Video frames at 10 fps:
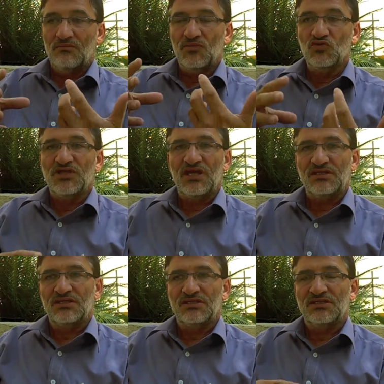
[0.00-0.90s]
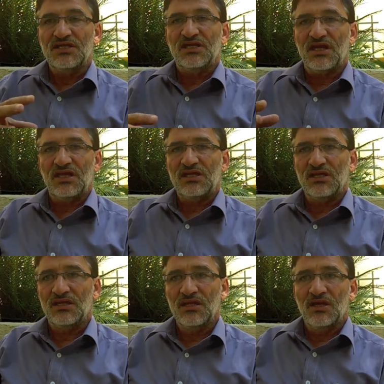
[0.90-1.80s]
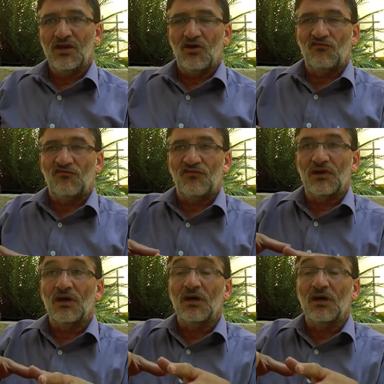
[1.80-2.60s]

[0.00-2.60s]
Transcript: mutated DNA of